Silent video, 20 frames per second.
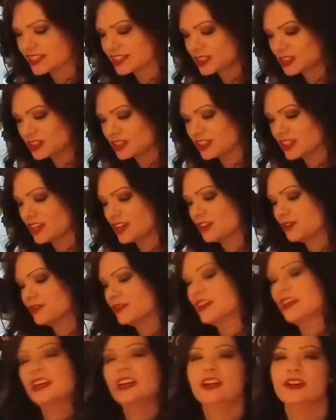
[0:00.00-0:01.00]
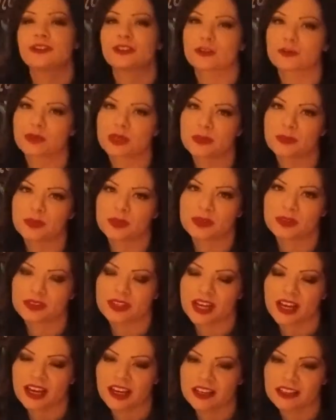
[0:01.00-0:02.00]
yourself from people
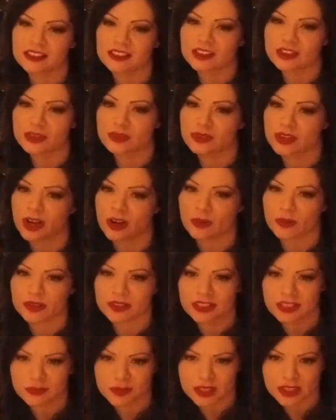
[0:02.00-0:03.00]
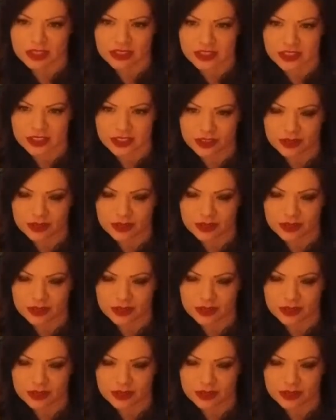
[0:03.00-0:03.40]
that do not want to be good to you.